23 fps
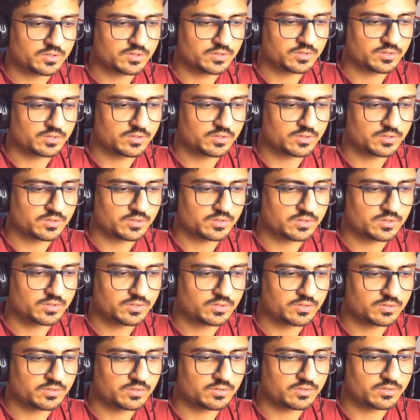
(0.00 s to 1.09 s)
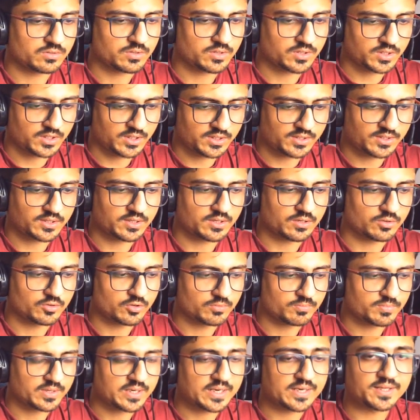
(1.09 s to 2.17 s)
Uh, okay, they are
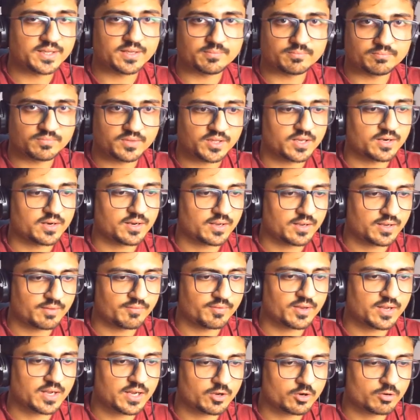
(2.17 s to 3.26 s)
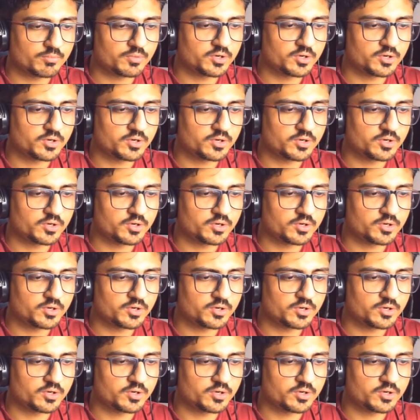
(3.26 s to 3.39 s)
good, but I think they are having high